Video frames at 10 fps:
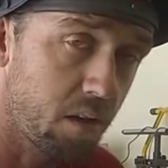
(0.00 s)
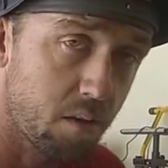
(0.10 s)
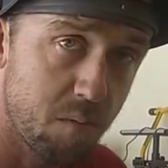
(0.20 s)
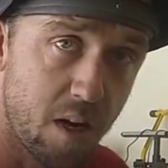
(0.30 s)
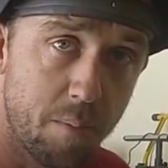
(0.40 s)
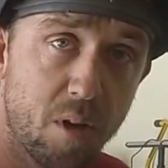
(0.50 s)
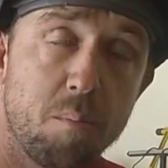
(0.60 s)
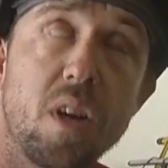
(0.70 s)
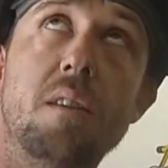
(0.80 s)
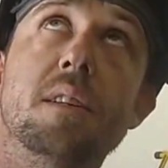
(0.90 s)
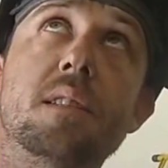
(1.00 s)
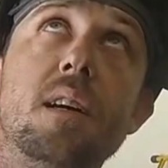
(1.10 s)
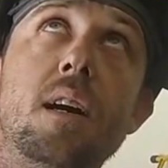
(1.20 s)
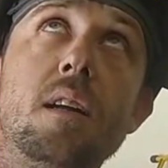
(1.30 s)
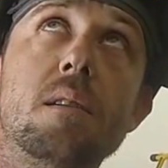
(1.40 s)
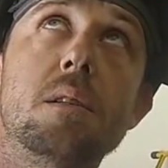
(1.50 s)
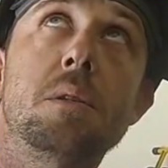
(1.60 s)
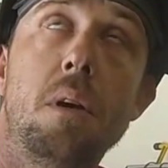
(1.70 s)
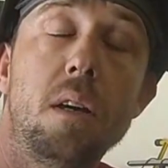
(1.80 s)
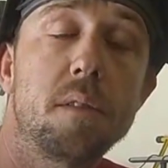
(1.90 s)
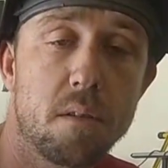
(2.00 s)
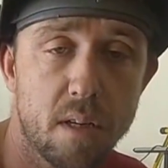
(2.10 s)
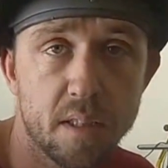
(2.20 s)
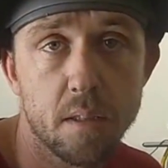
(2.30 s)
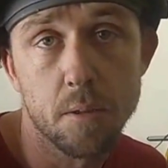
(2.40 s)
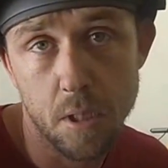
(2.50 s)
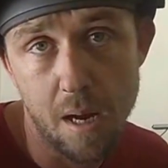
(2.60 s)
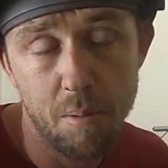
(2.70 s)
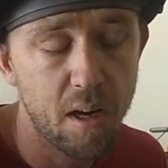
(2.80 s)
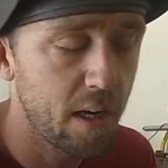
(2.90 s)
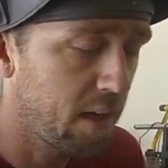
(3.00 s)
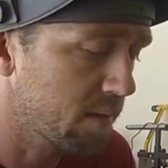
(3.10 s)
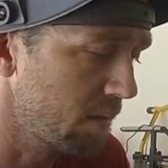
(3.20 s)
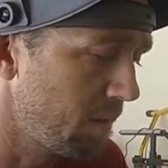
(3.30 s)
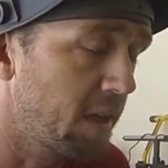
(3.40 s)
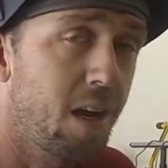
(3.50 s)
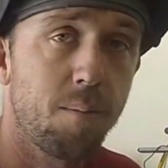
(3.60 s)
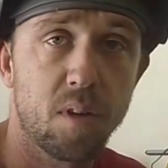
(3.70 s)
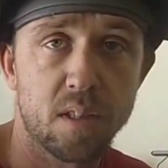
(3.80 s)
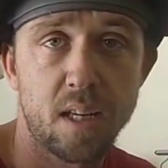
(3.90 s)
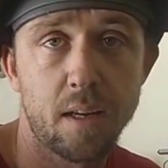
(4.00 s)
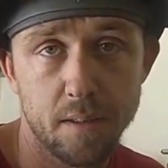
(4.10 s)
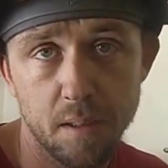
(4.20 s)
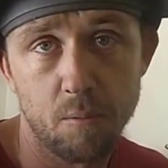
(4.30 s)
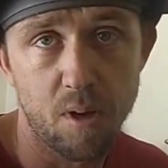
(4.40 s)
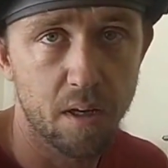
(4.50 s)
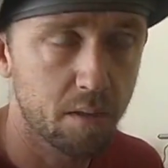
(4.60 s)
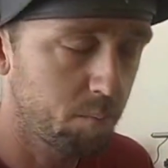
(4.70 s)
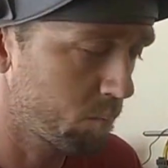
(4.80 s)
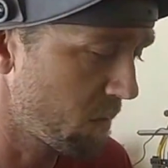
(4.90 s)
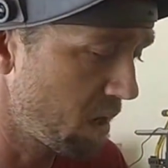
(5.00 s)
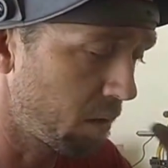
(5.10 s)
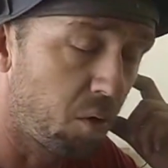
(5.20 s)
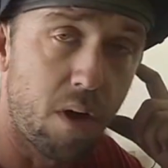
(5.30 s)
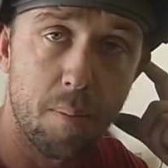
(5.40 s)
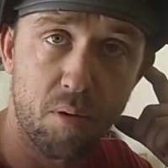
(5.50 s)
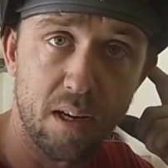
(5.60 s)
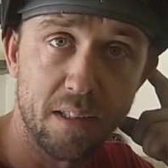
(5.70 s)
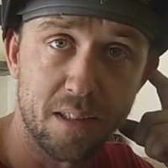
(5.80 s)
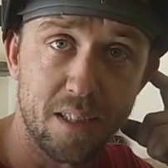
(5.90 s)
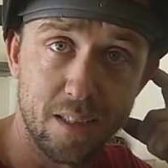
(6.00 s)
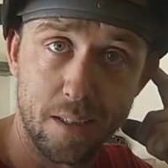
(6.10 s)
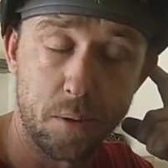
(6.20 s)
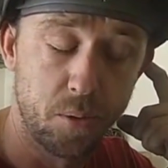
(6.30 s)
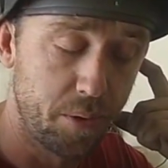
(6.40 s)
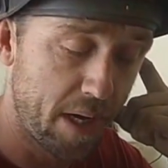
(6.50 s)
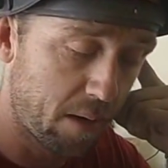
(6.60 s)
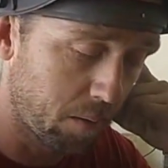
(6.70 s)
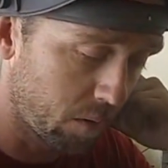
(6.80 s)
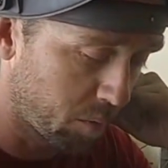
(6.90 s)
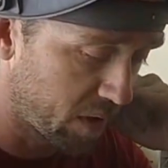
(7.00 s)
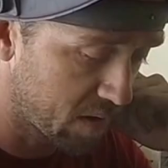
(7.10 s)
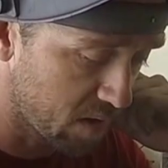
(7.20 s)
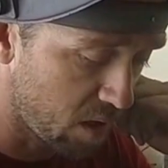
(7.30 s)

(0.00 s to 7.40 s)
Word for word: to the thermometer above, it's 112 degrees in the shop right now, so my camera decided it didn't want to, you know, cooperate until I let it cool down a little bit.